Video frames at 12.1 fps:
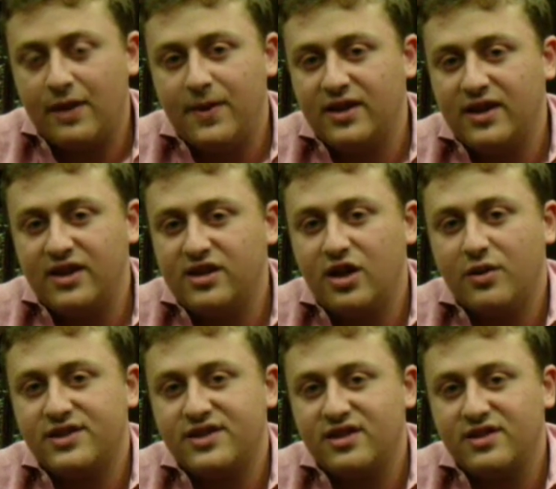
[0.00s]
and,
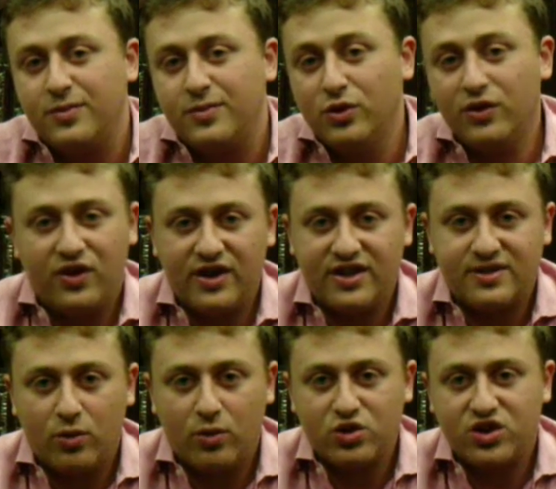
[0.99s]
it's beautiful and it's
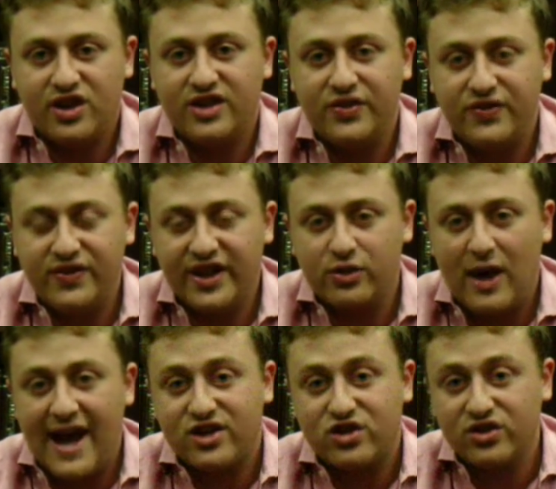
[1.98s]
emotional, and you feel like you
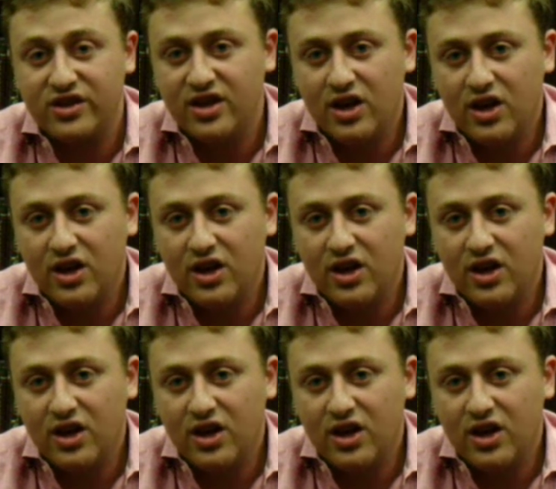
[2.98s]
actually